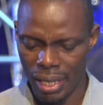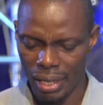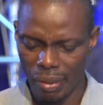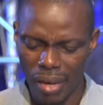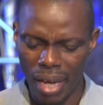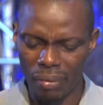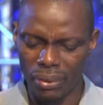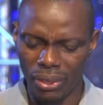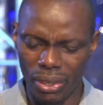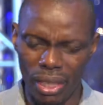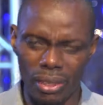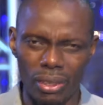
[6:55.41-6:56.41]
The Bible
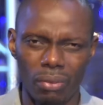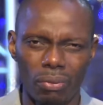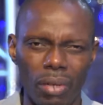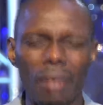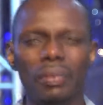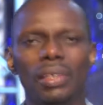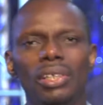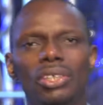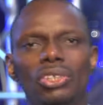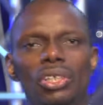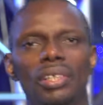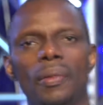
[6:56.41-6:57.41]
says in
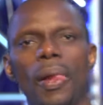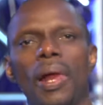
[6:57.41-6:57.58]
Revelation